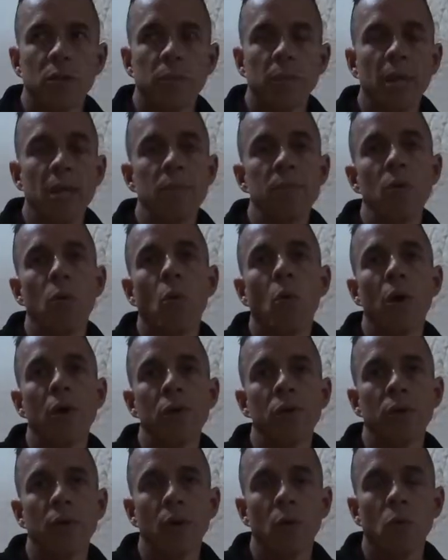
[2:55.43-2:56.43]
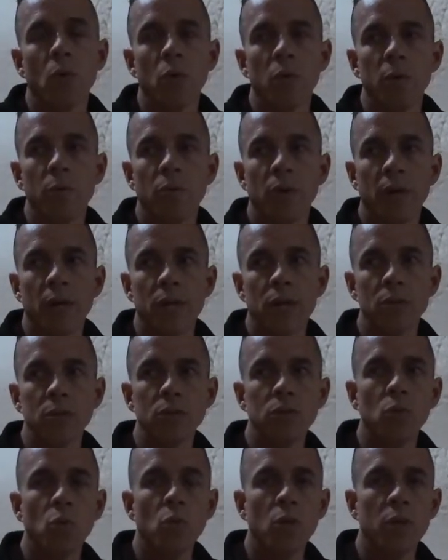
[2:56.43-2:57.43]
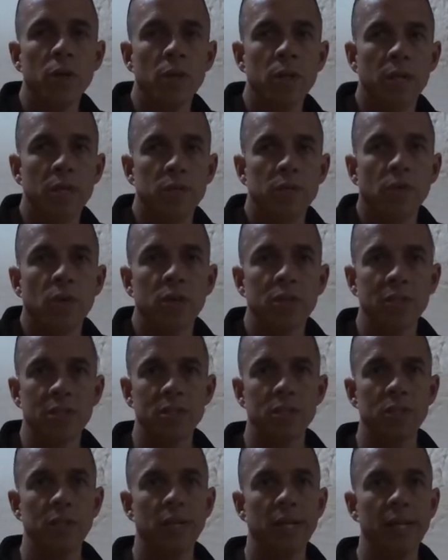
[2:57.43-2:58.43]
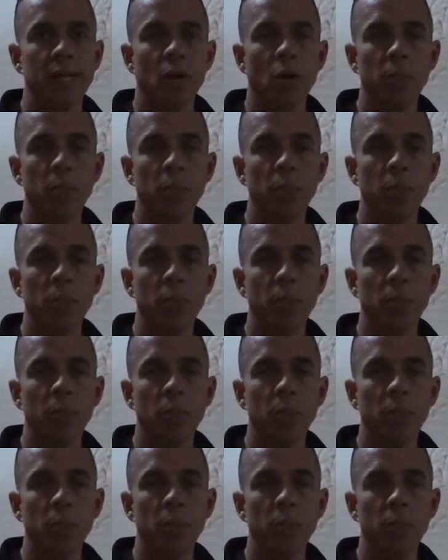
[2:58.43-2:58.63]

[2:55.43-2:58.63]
may be wondering what we plan on doing as far as insulating